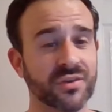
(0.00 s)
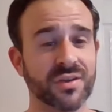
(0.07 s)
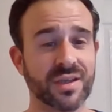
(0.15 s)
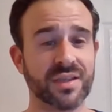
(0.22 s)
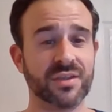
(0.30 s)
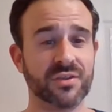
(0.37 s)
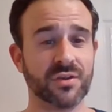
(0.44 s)
look
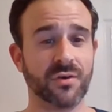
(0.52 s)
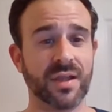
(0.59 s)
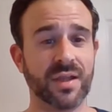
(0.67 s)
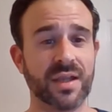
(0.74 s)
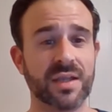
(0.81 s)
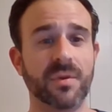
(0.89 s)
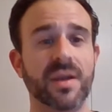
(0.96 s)
like he's going
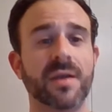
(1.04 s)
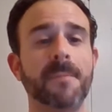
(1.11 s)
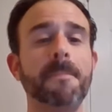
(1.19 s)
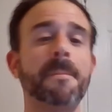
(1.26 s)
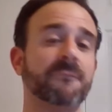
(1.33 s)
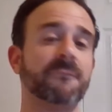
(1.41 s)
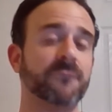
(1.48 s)
anywhere.
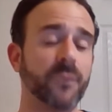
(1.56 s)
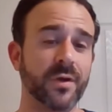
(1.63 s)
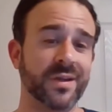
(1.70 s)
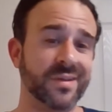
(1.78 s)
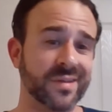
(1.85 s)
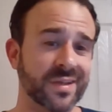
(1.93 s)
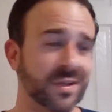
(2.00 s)

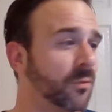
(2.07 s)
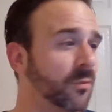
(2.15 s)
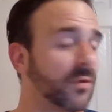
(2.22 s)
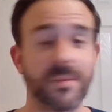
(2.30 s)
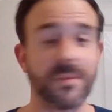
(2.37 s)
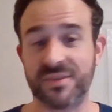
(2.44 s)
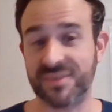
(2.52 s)
4-year deal
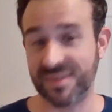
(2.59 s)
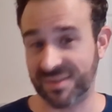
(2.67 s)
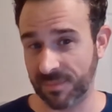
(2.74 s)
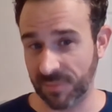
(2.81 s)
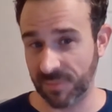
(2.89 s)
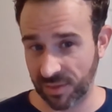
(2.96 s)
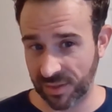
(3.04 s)
worth about
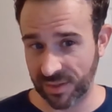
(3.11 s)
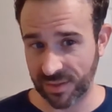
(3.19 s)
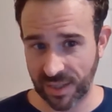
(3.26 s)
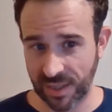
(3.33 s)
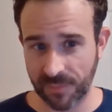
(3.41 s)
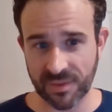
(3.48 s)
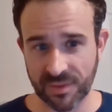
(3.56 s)
$60 million,
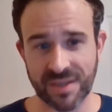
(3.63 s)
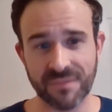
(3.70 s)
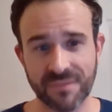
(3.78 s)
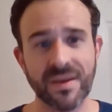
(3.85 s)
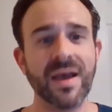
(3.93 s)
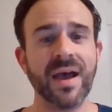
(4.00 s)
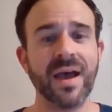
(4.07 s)
I believe.
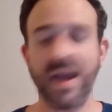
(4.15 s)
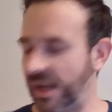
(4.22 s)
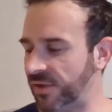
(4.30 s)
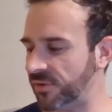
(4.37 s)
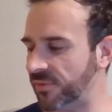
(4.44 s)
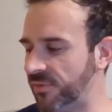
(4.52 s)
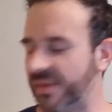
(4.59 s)
I
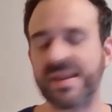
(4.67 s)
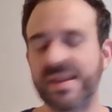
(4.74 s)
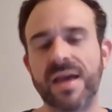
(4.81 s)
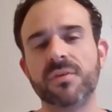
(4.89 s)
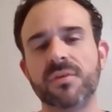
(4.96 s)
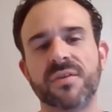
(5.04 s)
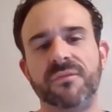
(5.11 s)
do think
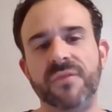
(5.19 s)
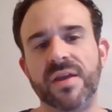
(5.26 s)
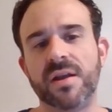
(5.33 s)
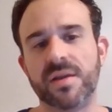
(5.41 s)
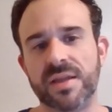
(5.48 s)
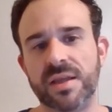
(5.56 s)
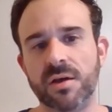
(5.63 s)
that was a
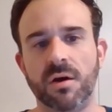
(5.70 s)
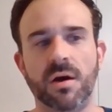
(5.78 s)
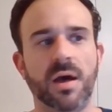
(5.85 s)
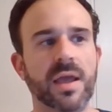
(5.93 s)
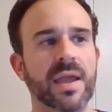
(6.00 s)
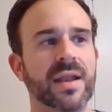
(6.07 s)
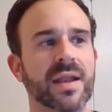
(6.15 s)
fair deal,
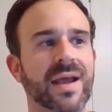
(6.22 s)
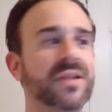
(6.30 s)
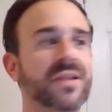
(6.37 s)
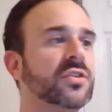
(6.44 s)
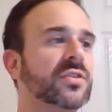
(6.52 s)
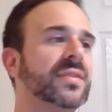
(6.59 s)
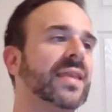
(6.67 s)
and
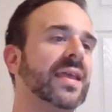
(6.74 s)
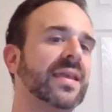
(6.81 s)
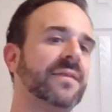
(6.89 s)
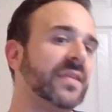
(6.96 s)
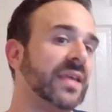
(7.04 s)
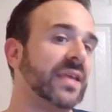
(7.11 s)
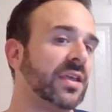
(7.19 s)
I think
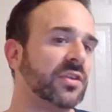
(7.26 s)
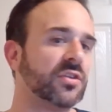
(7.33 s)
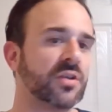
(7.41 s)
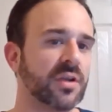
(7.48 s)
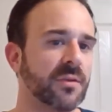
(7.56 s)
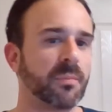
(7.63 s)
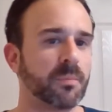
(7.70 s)
if the Yankees
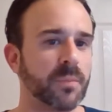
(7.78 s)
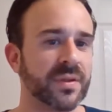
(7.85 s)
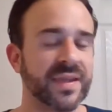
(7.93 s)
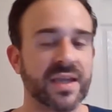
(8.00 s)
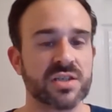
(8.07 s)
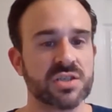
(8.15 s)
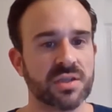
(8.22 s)
could have
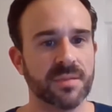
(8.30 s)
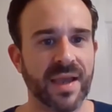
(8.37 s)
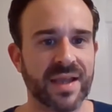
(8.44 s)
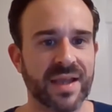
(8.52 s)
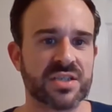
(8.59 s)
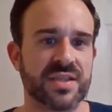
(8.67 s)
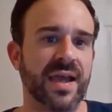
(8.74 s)
potentially
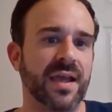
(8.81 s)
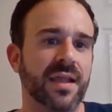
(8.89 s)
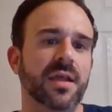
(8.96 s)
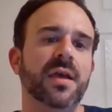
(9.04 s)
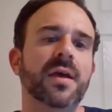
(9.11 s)
matched that.